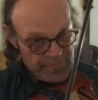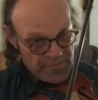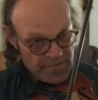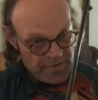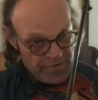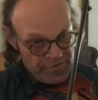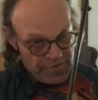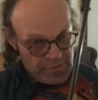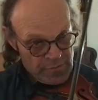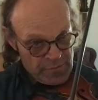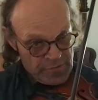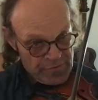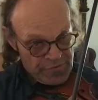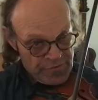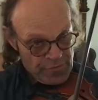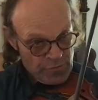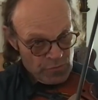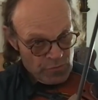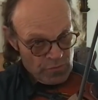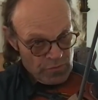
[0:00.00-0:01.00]
So it's
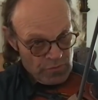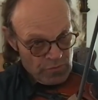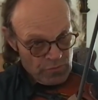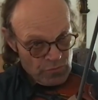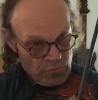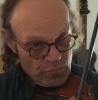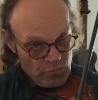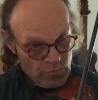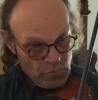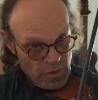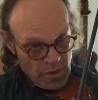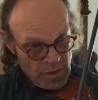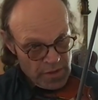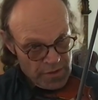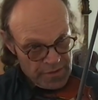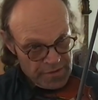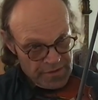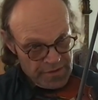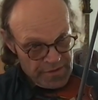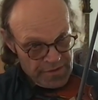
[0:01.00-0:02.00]

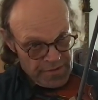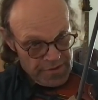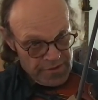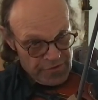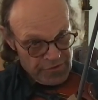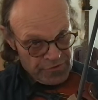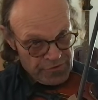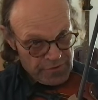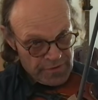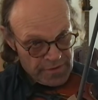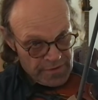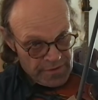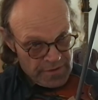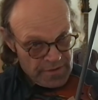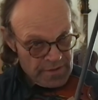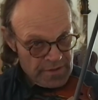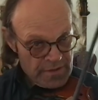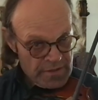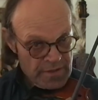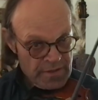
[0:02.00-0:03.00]
1 E string,
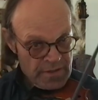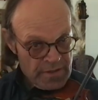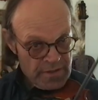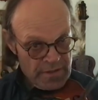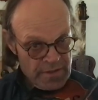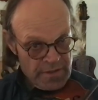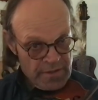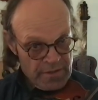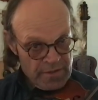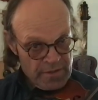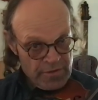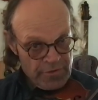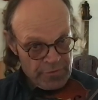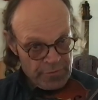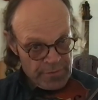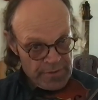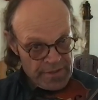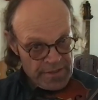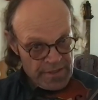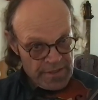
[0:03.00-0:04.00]

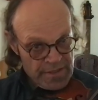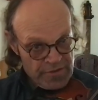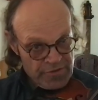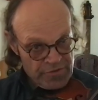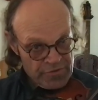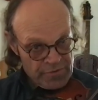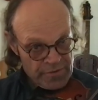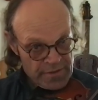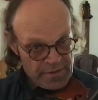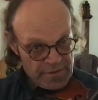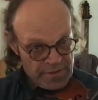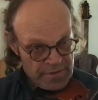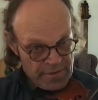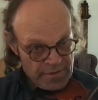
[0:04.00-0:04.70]
3 A string.